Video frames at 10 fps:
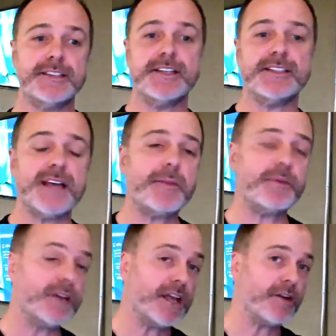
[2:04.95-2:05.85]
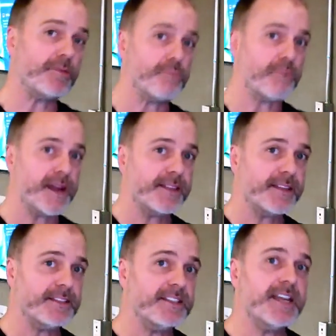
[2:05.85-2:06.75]
an example, and I'll break
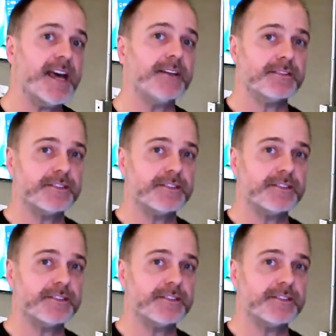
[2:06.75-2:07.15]
this down.